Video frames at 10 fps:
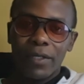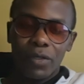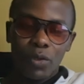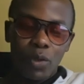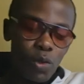
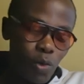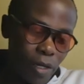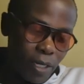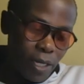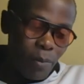So you
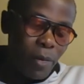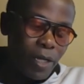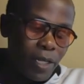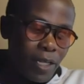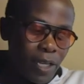are number
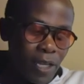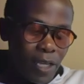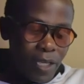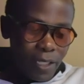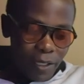
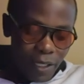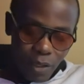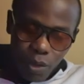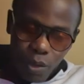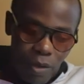
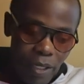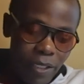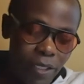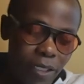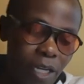6 on our
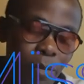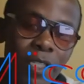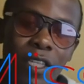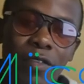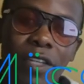list. Number
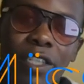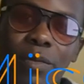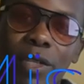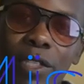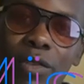7 is
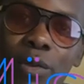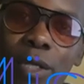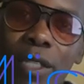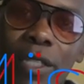Miss Trudy.